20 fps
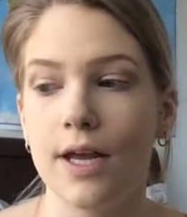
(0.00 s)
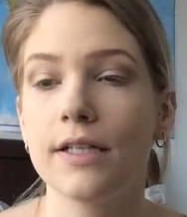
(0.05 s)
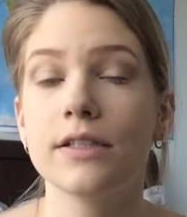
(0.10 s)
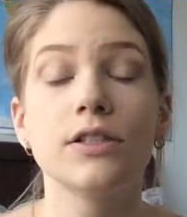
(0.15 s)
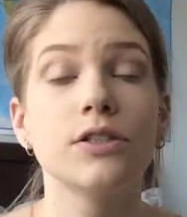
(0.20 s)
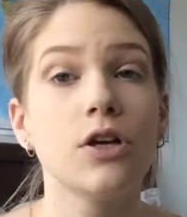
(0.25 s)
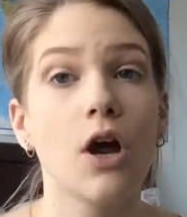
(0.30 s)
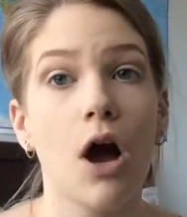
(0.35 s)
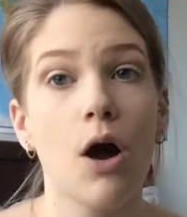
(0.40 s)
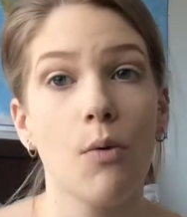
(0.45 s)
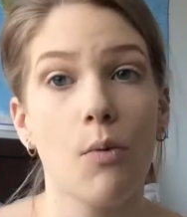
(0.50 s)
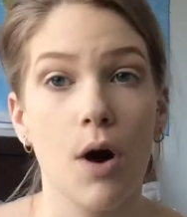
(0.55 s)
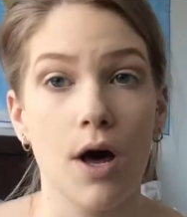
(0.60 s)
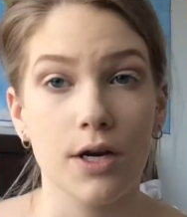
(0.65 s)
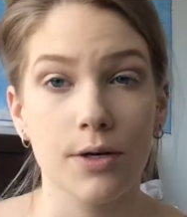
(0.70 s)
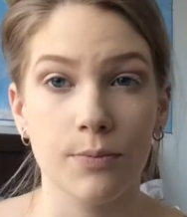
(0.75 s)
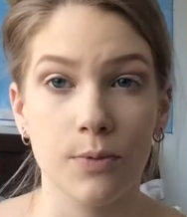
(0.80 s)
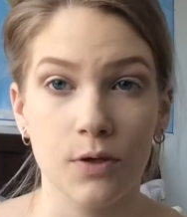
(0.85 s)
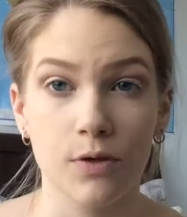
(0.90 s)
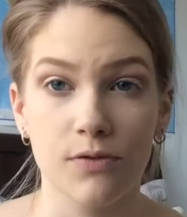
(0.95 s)
It's not
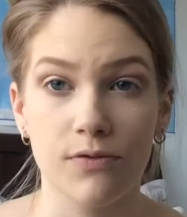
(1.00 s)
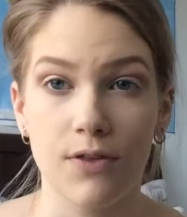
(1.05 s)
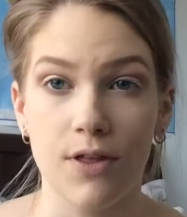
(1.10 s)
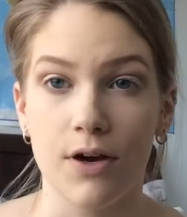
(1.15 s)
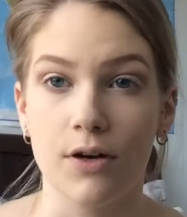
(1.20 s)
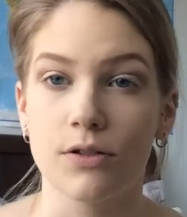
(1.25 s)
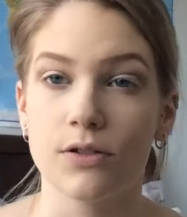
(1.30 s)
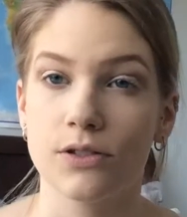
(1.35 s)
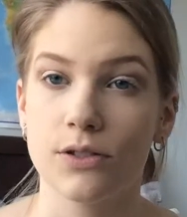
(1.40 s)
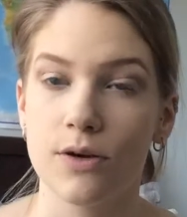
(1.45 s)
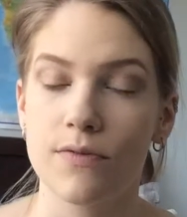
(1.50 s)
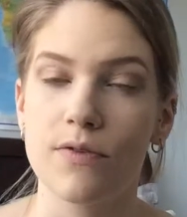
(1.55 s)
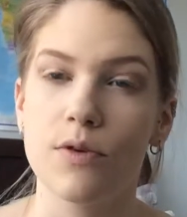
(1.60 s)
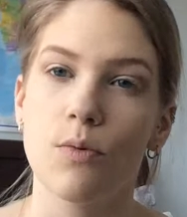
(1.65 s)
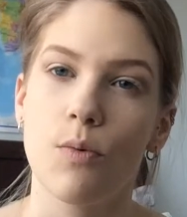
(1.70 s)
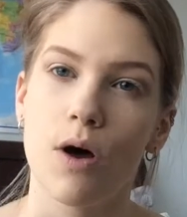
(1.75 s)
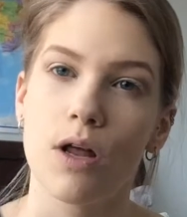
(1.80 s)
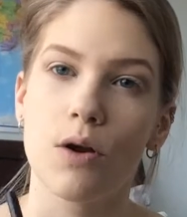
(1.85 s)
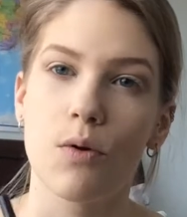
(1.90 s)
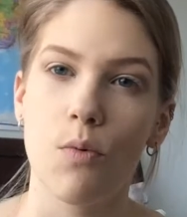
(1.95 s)
waterproof though, so if
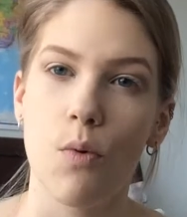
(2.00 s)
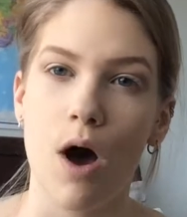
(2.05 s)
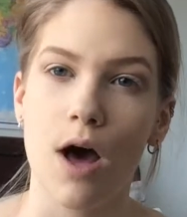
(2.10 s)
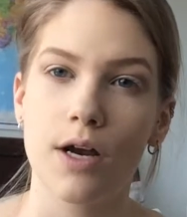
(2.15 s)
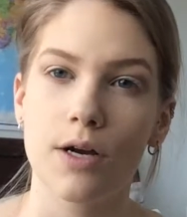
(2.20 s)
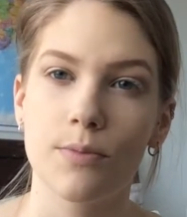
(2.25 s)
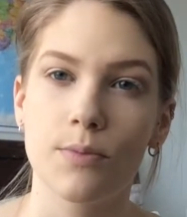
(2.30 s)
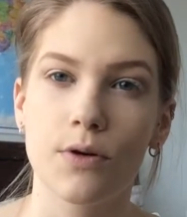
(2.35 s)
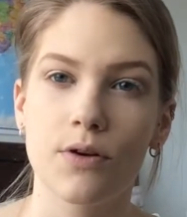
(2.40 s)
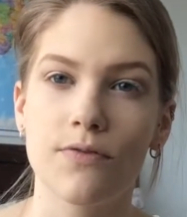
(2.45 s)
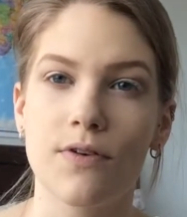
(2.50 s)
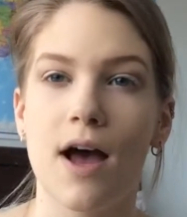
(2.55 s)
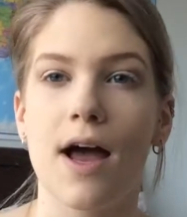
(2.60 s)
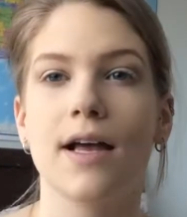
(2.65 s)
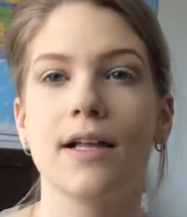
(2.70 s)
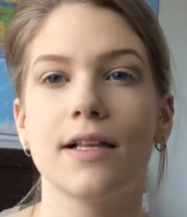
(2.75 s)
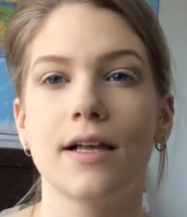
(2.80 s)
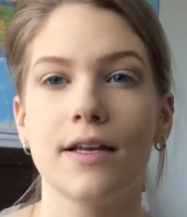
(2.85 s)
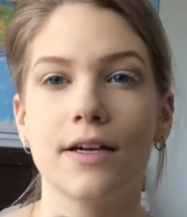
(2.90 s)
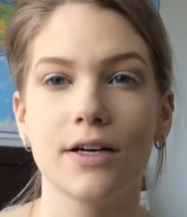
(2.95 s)
you want a waterproof
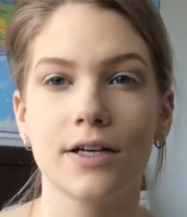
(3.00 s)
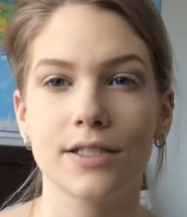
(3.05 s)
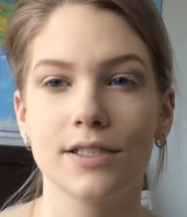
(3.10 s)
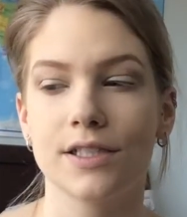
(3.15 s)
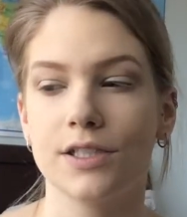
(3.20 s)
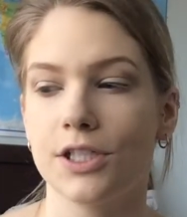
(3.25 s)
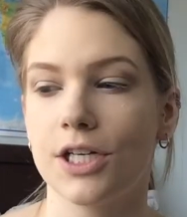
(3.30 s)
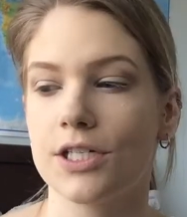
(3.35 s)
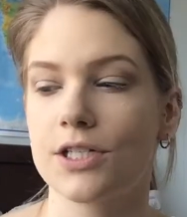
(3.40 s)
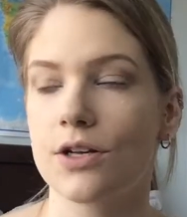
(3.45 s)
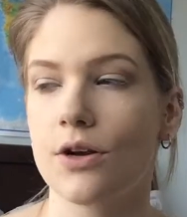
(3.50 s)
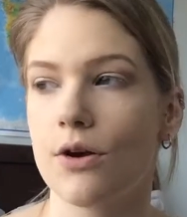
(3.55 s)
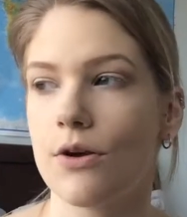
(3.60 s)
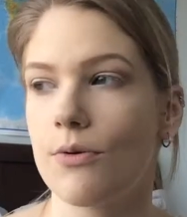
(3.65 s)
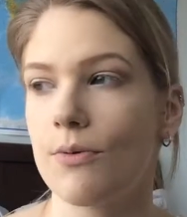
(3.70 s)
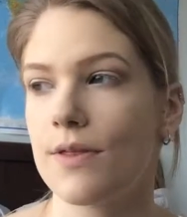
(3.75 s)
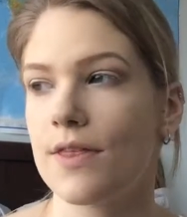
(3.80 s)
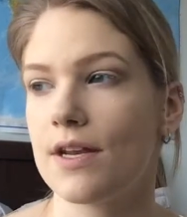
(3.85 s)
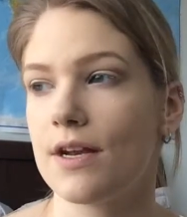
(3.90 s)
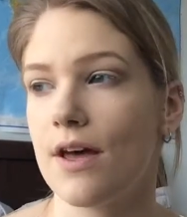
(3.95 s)
eyeliner, I suggest
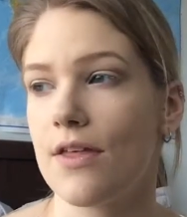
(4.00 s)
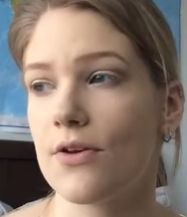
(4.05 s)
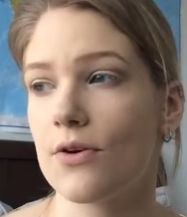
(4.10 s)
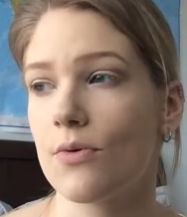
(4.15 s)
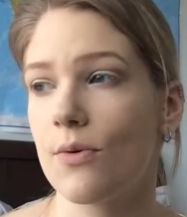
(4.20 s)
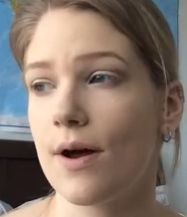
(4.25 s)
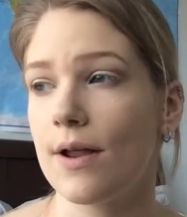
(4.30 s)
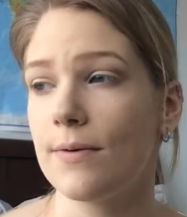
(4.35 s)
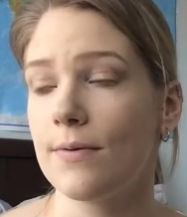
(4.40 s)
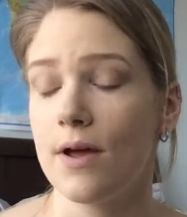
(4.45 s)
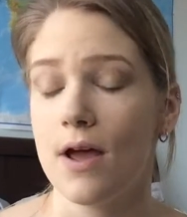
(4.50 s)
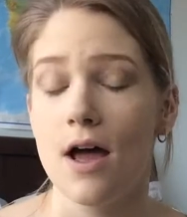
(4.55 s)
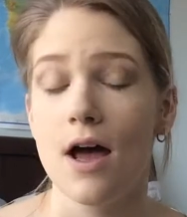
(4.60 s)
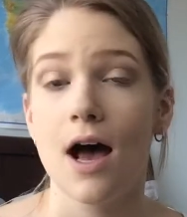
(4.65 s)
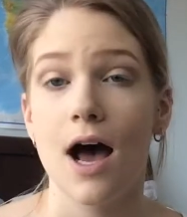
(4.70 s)
going with another one.